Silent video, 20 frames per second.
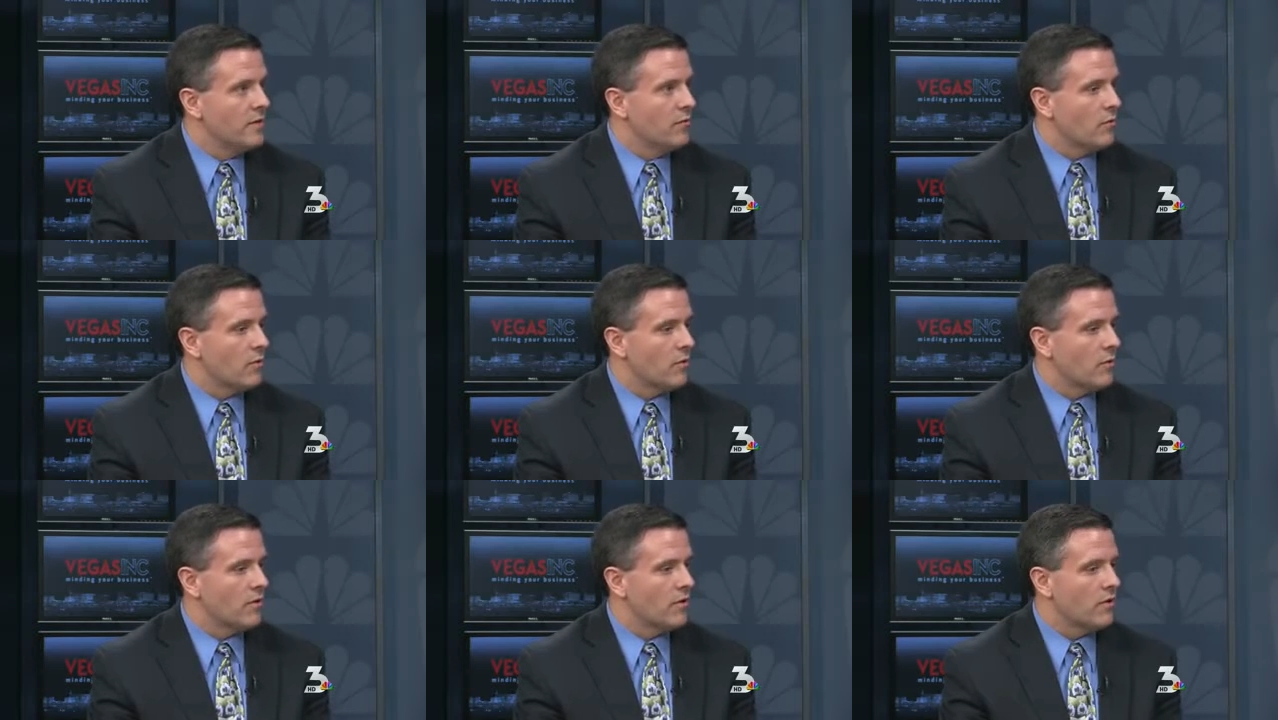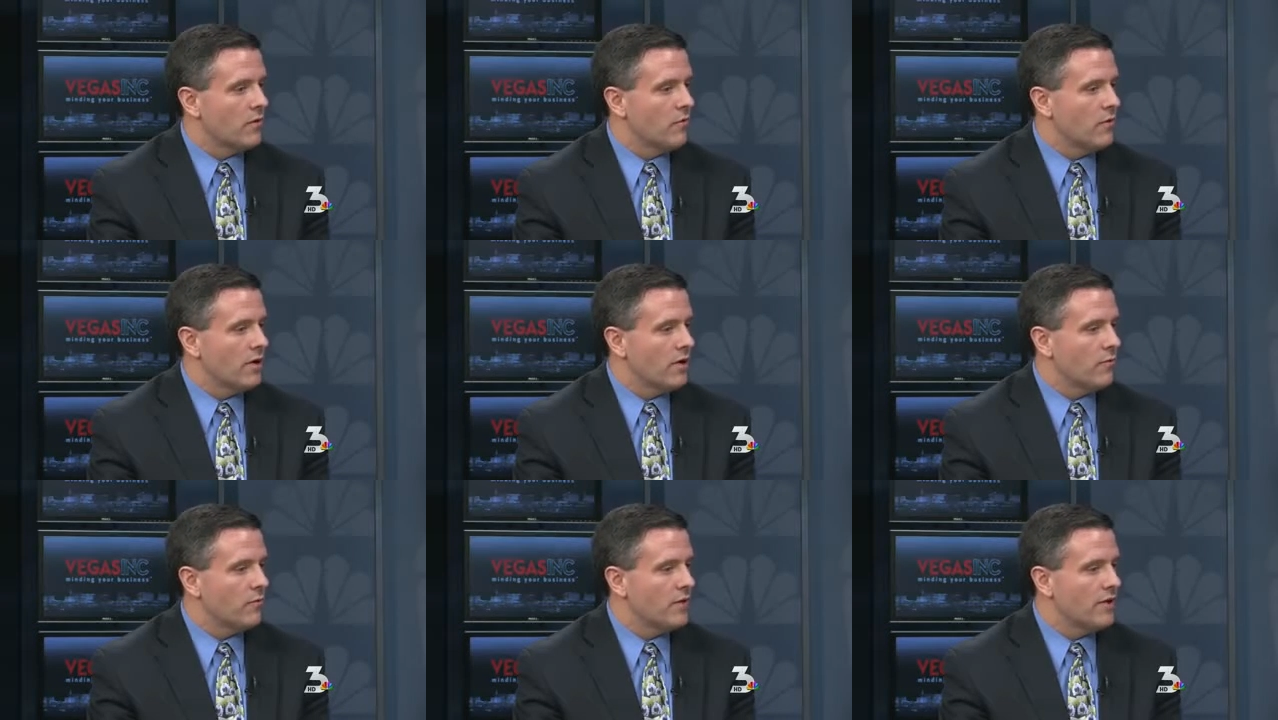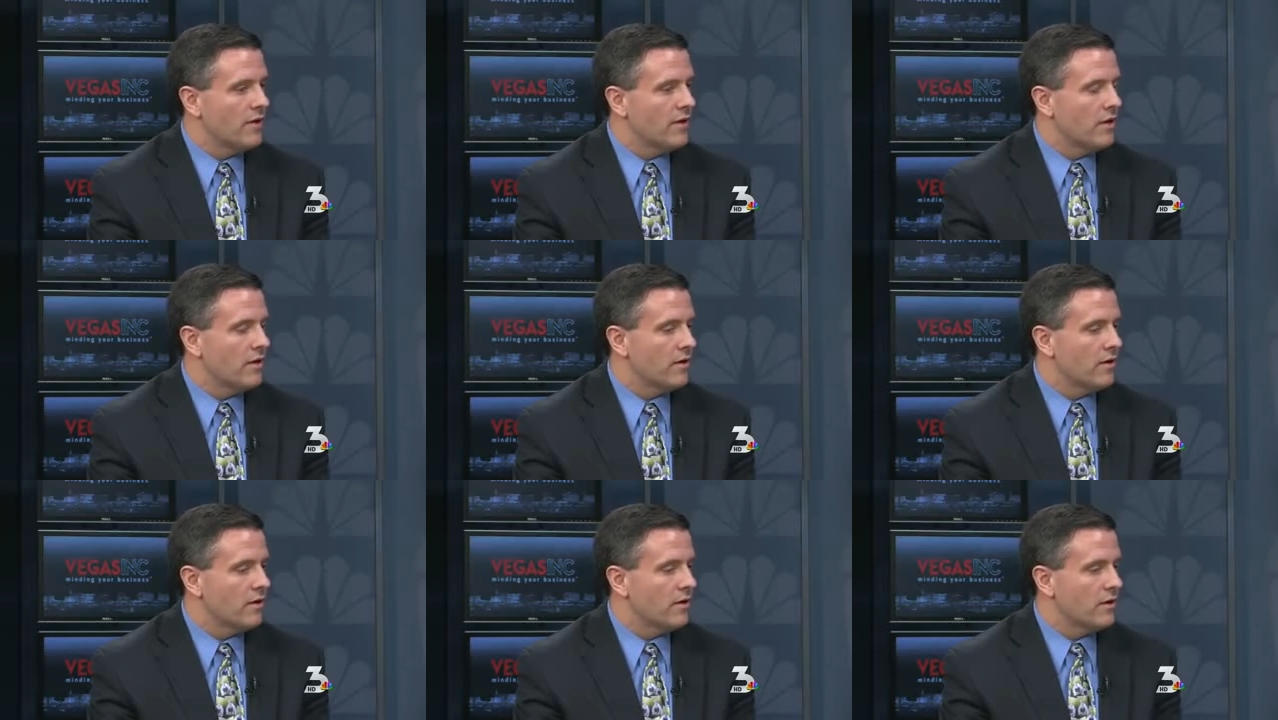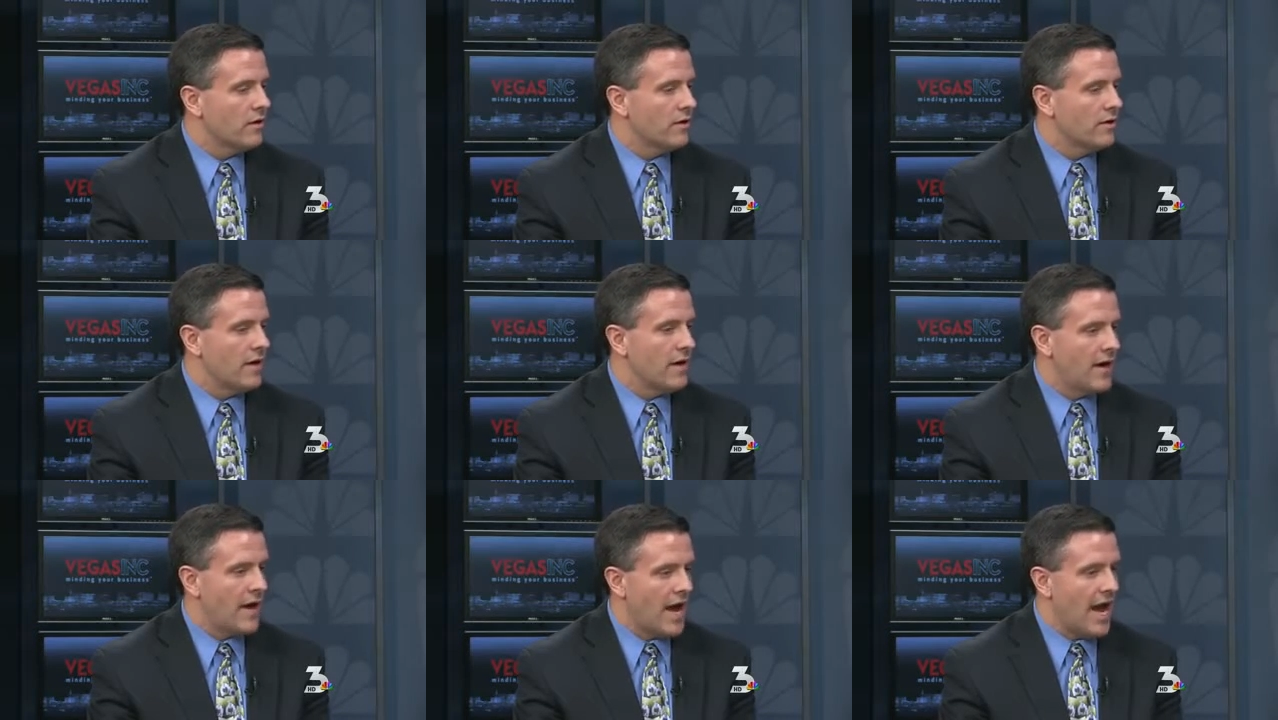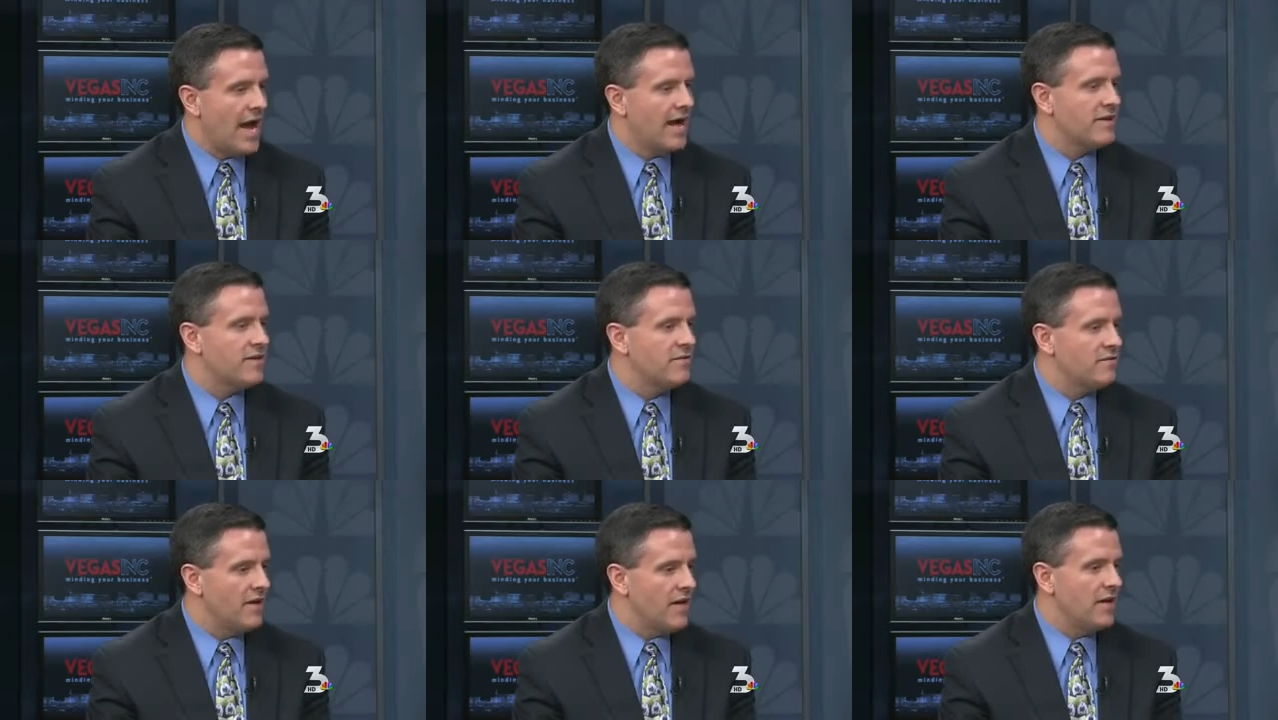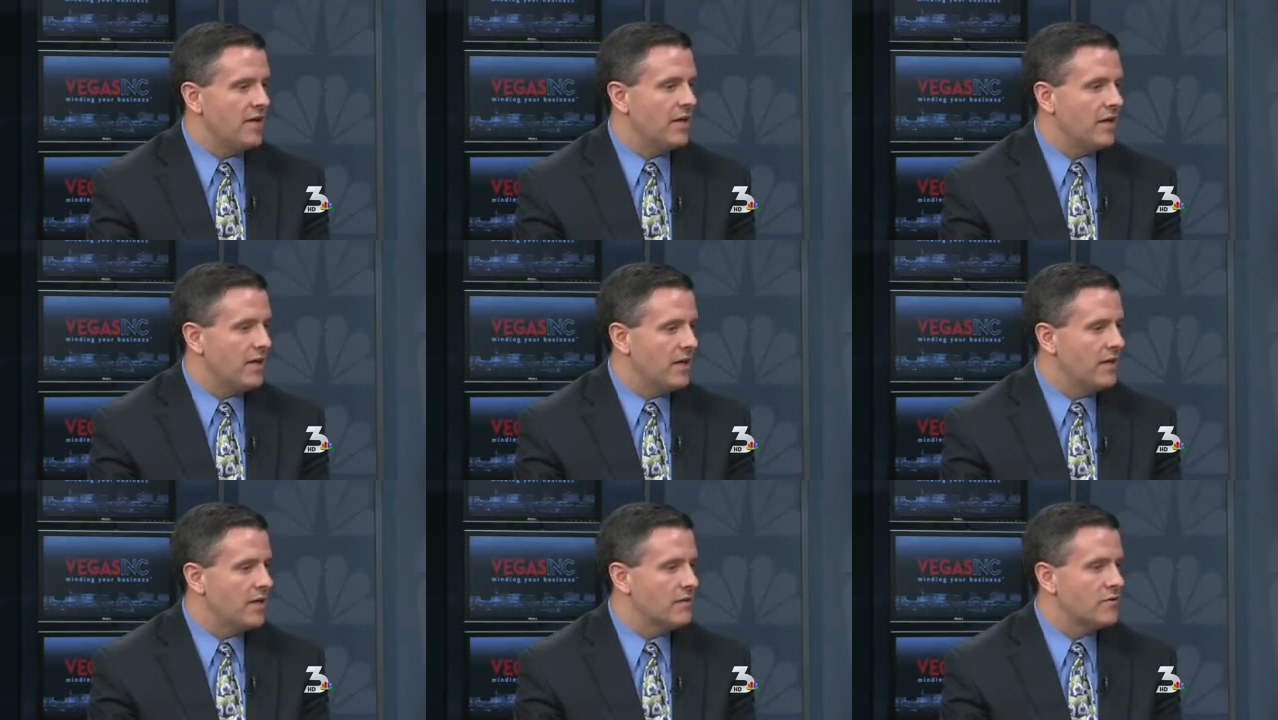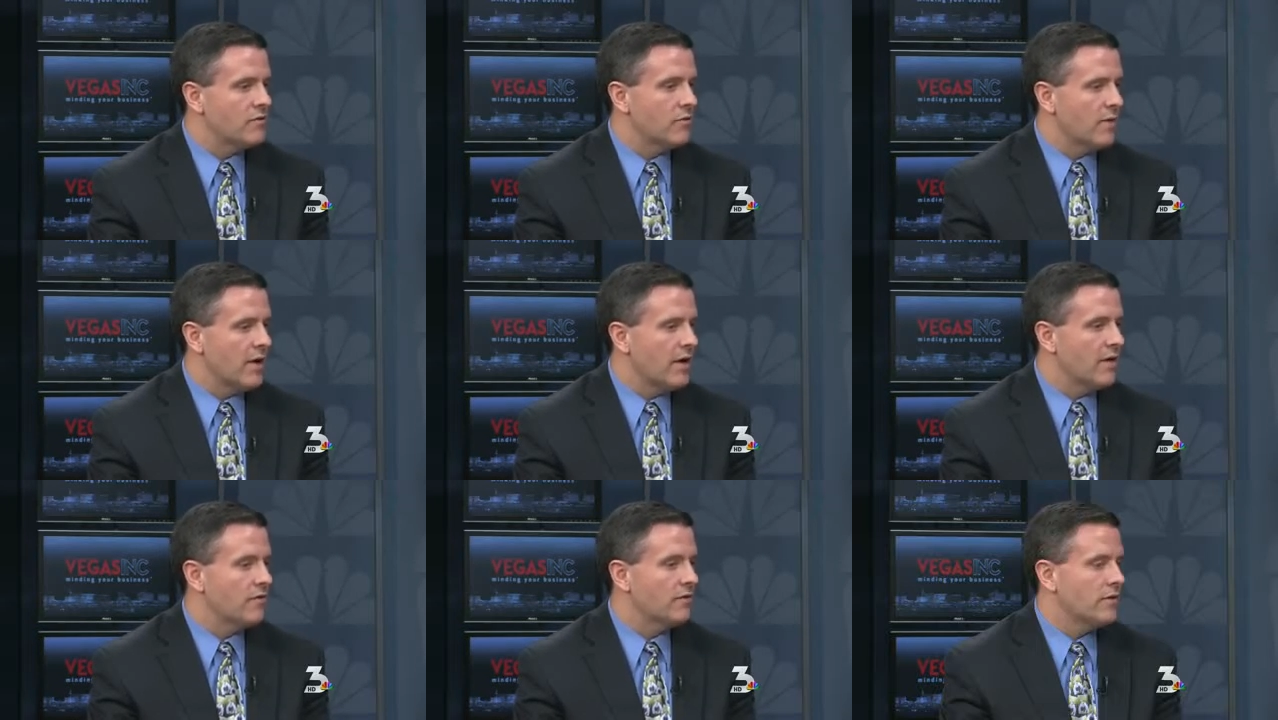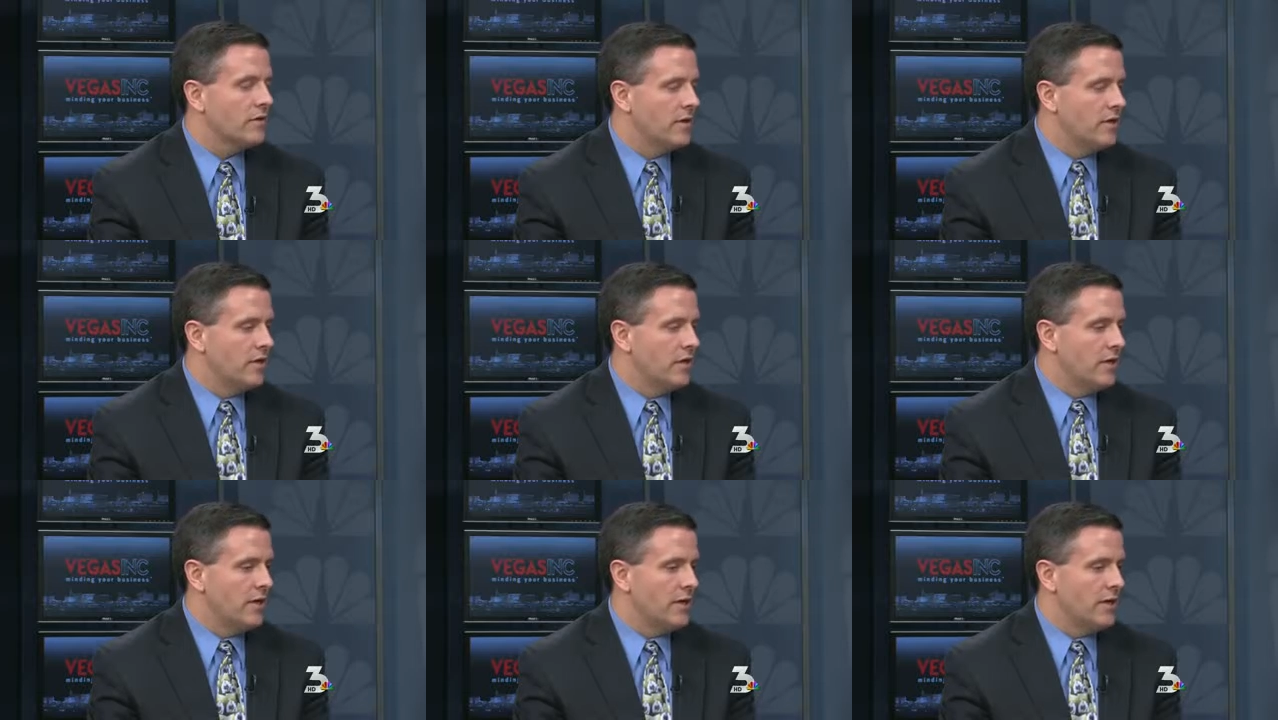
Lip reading: where we are activating kids around